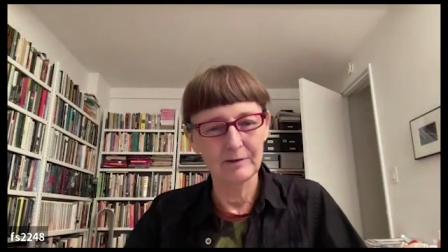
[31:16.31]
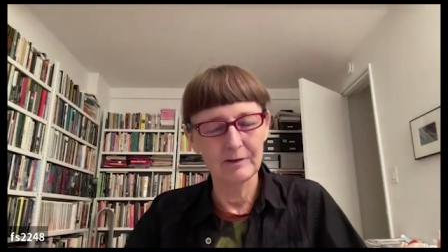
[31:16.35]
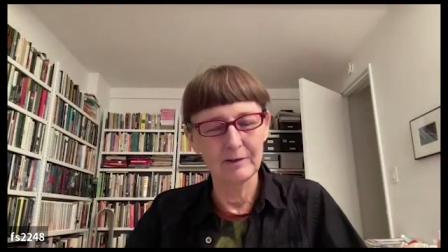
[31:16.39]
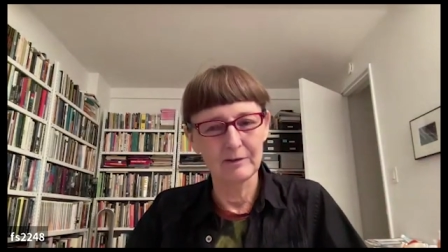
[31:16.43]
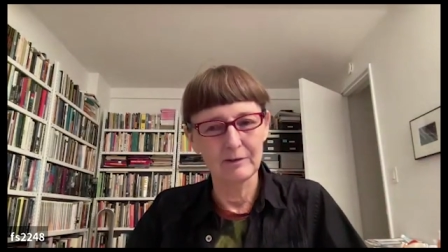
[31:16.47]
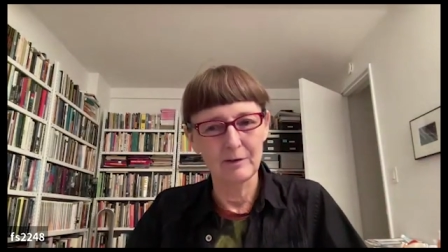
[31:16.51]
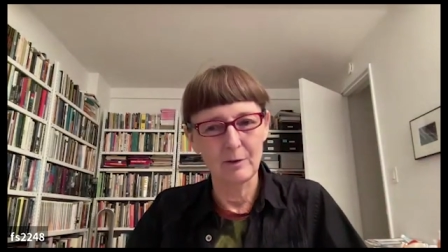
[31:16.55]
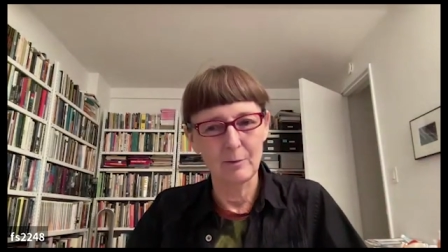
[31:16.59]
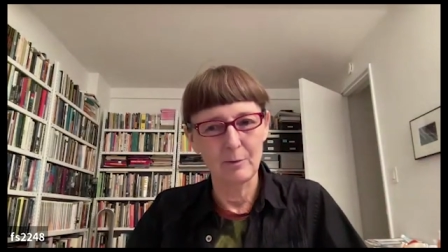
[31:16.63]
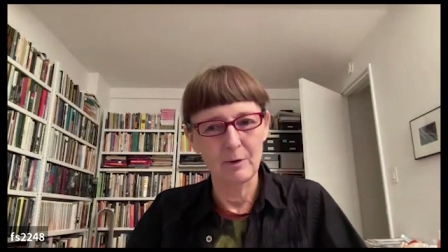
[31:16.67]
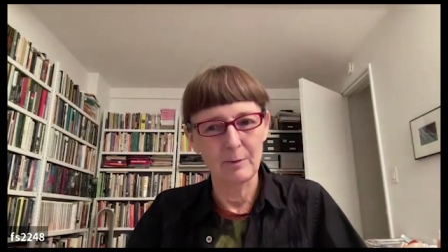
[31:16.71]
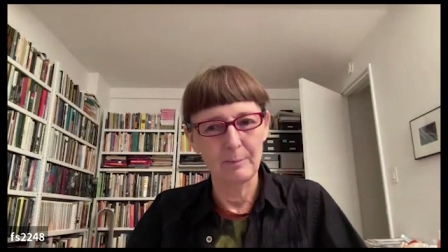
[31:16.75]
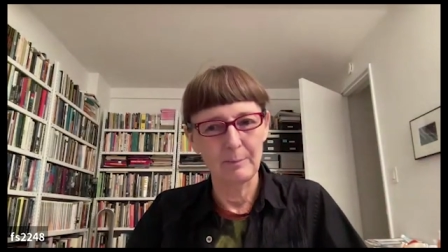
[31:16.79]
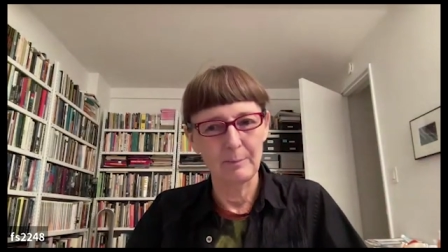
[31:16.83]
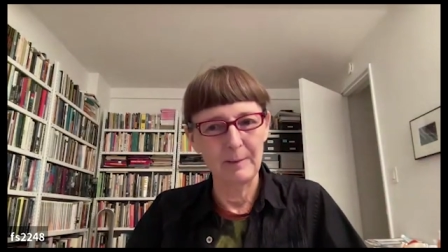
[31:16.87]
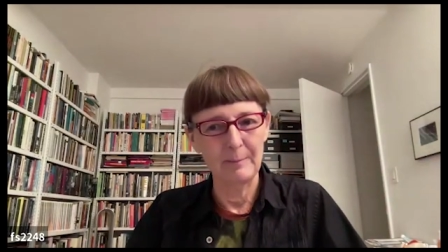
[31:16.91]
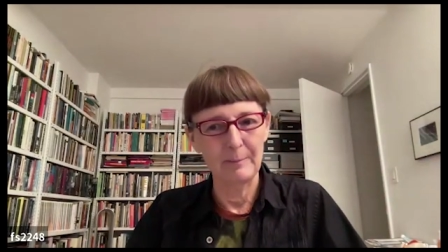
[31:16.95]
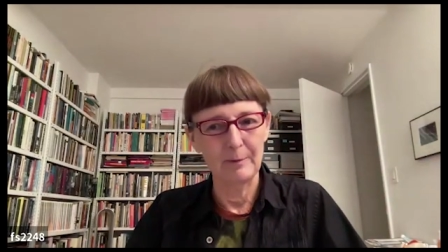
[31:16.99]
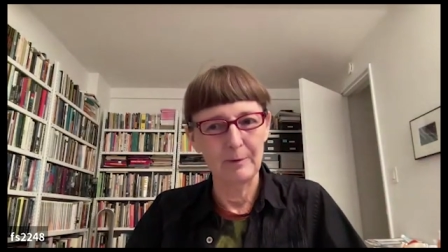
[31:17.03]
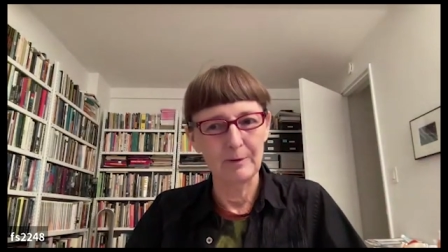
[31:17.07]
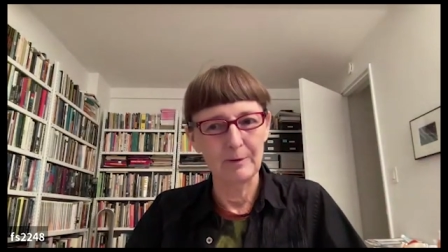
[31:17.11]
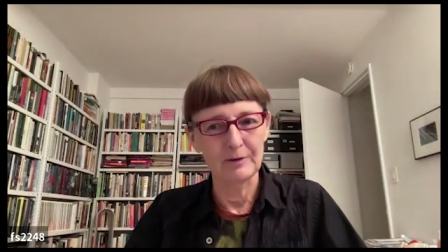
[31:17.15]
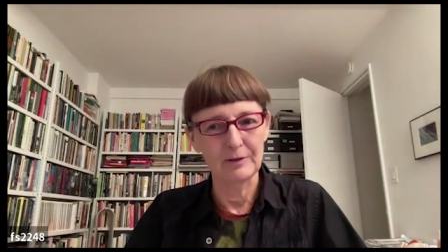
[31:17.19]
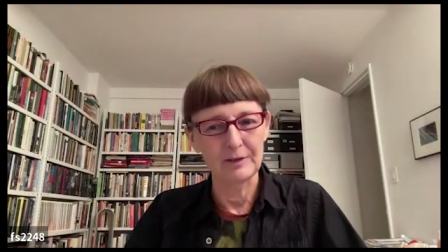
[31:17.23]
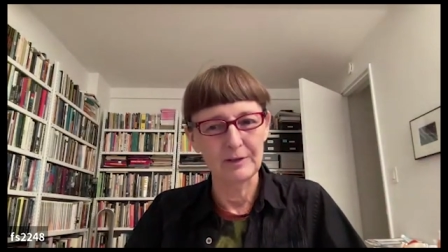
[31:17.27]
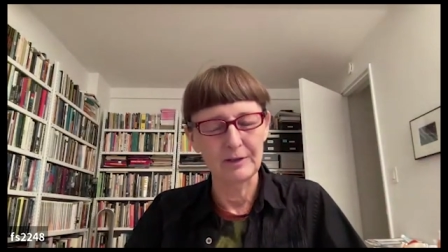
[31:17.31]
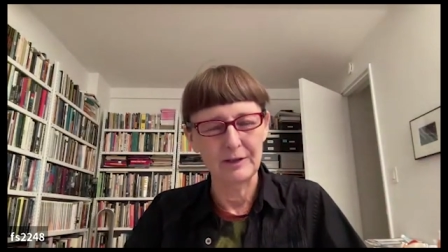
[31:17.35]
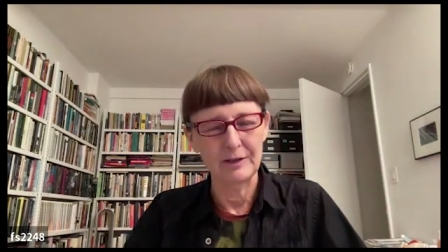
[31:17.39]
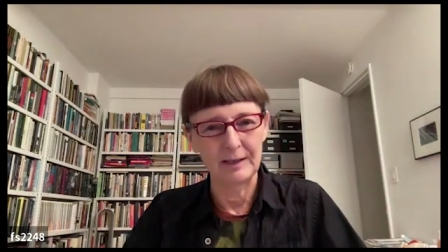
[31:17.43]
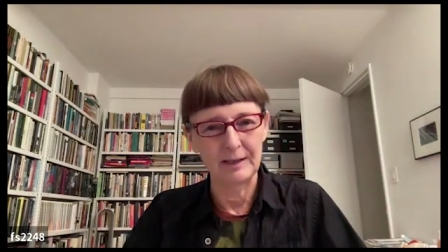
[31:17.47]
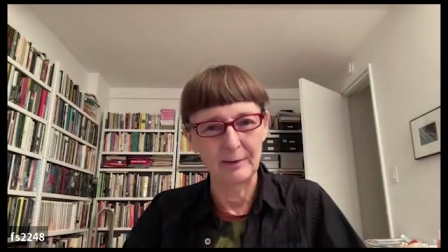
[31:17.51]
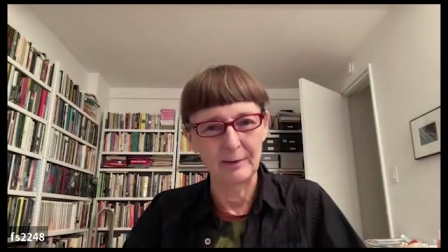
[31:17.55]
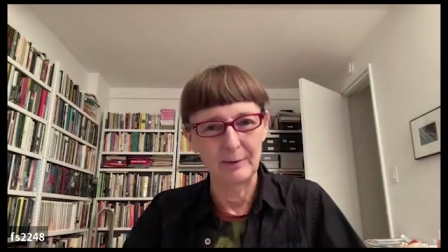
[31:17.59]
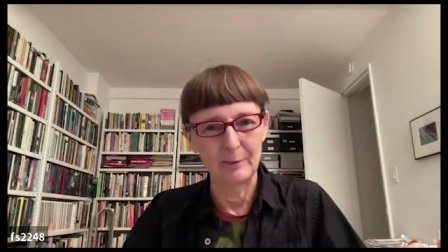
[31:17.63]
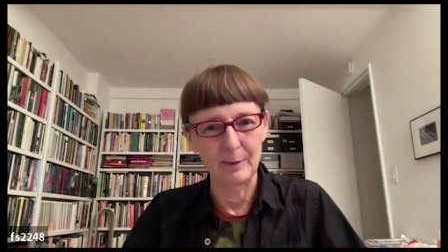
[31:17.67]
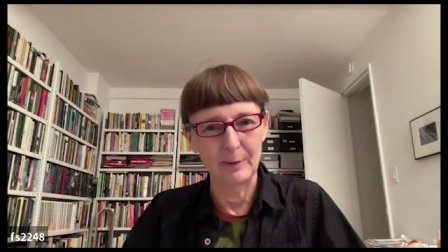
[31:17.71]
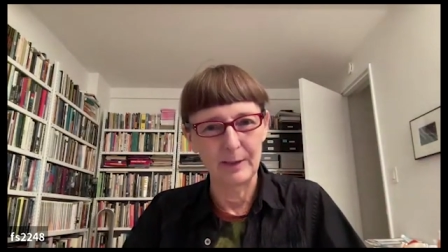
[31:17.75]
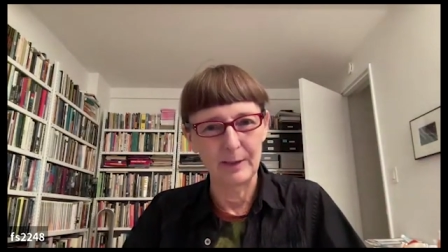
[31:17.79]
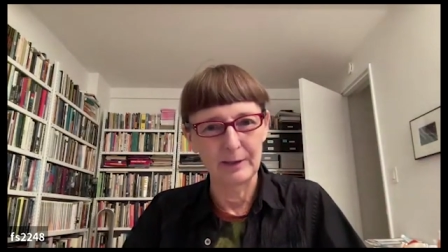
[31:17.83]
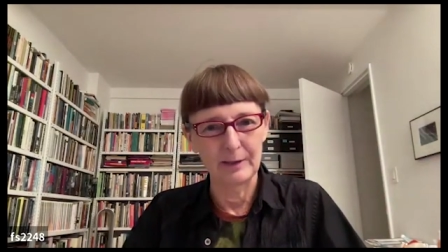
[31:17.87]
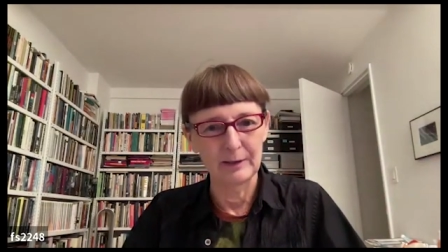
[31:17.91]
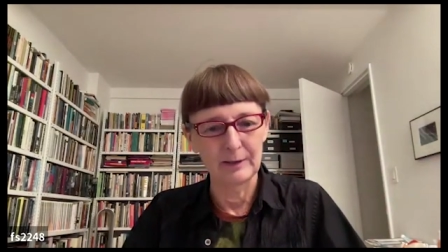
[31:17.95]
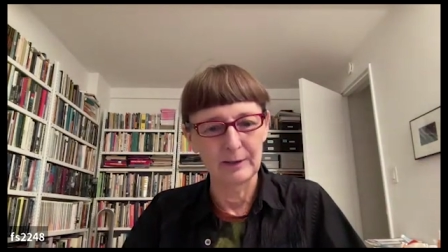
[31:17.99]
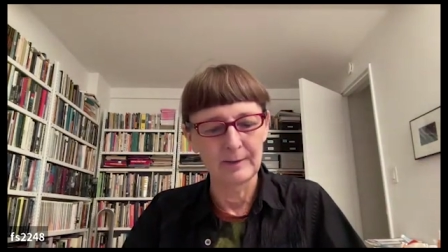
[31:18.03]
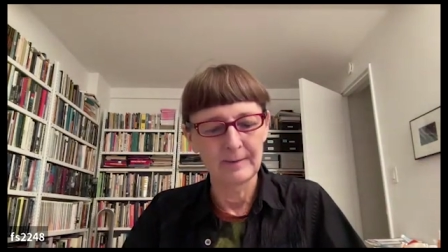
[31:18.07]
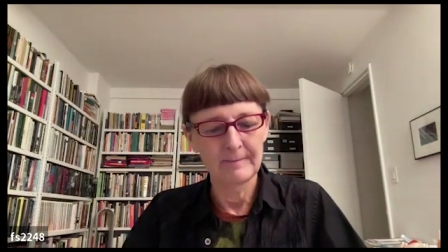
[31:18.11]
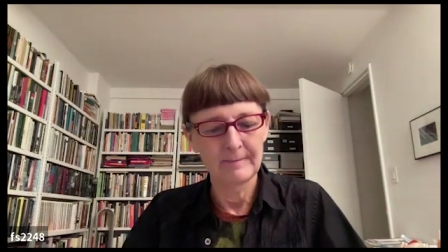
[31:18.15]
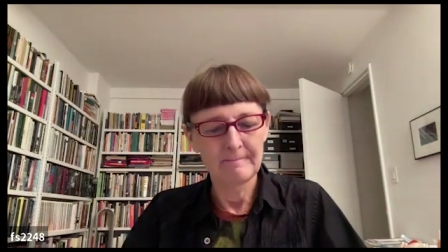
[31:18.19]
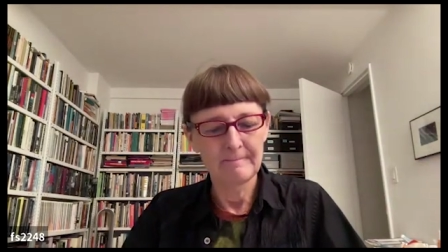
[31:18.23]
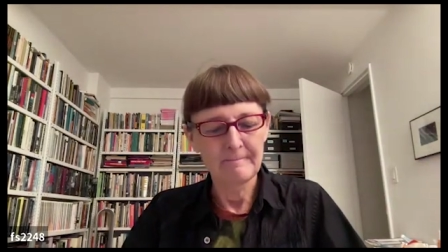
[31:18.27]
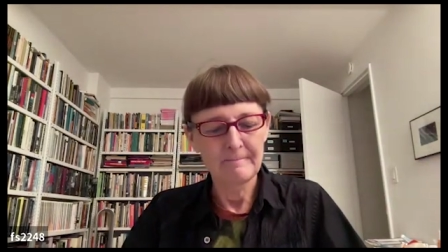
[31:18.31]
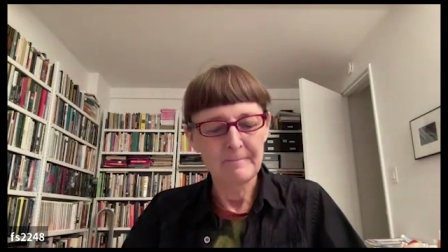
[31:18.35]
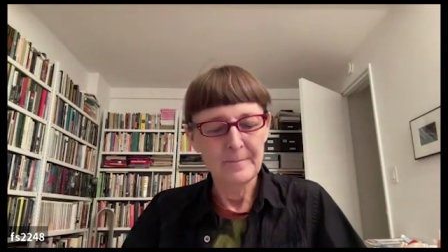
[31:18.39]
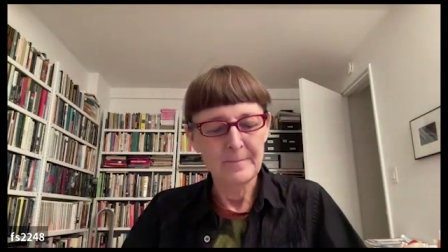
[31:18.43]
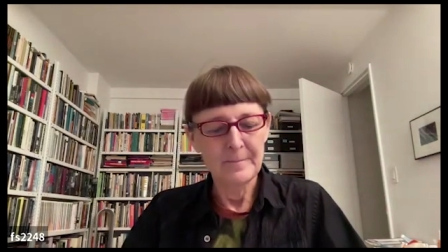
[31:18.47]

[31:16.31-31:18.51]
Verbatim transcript: you know don't want people to think we're